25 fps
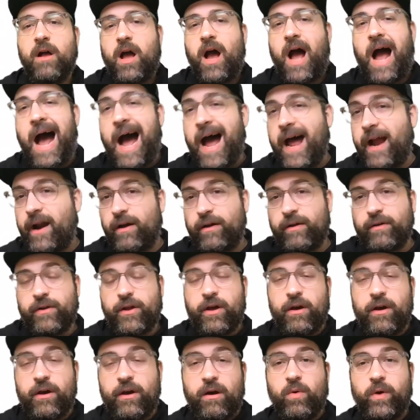I don't
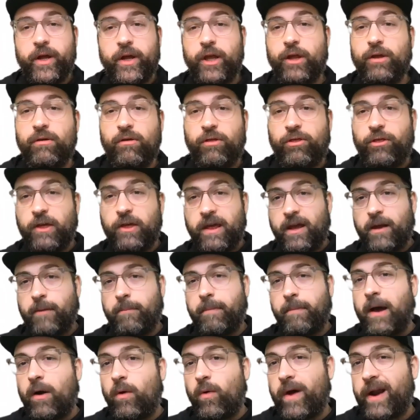know what you think
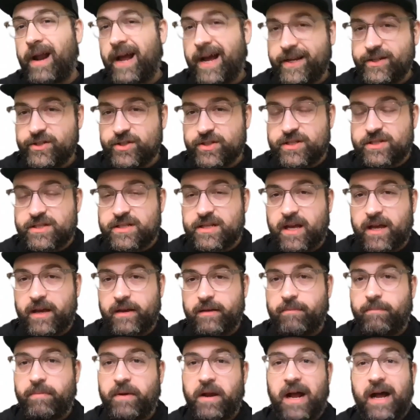about what I just
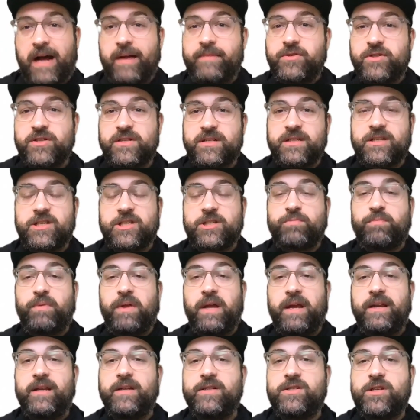said, but I'm just
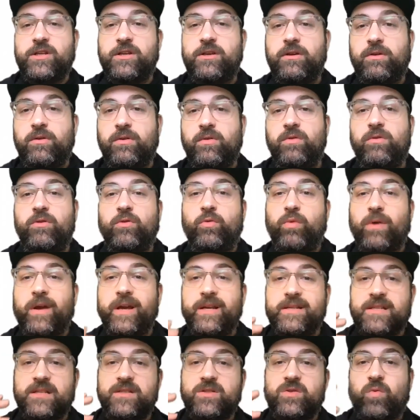explaining to you the
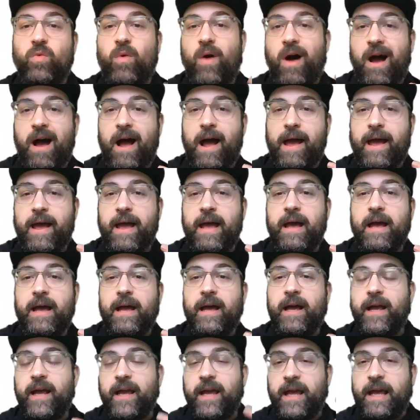reasons why
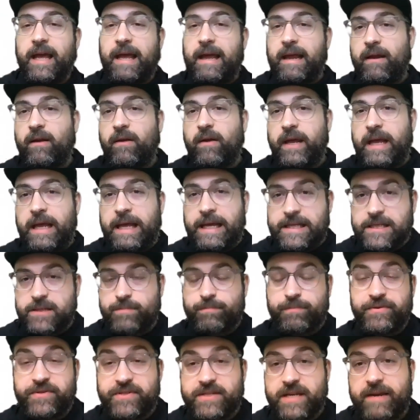it is
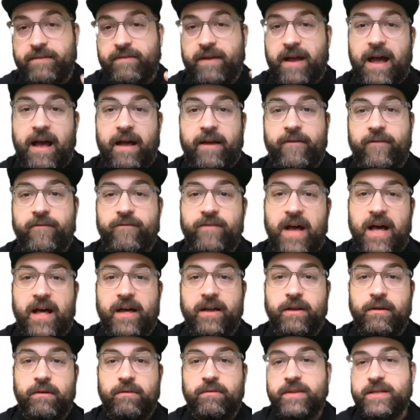perceived as having
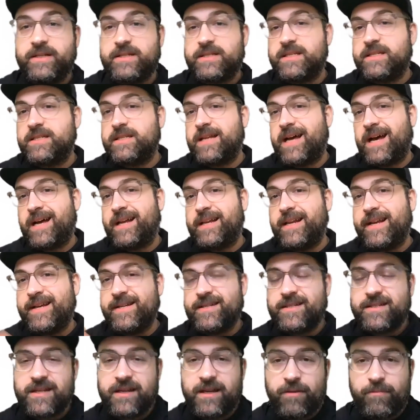value. This is not
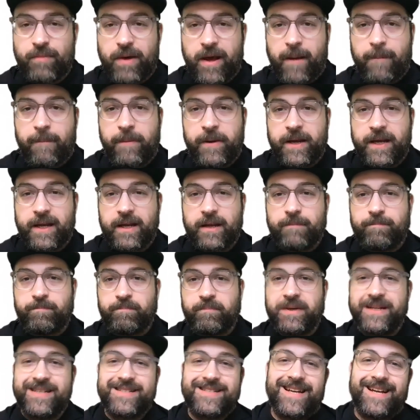necessarily my opinion,
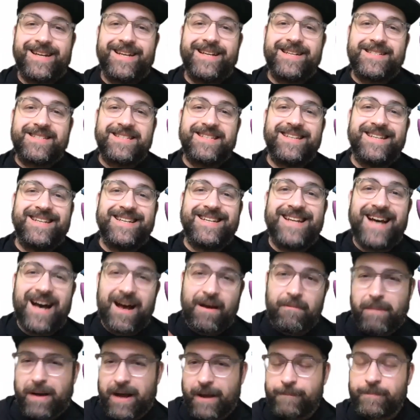but it's not necessarily
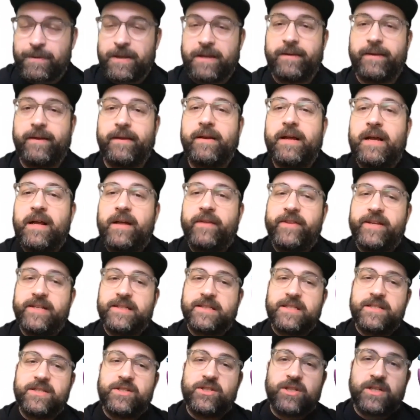not my opinion.
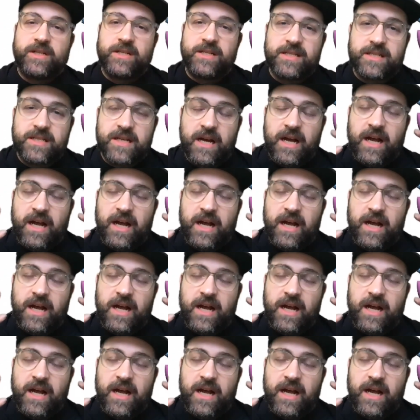This is just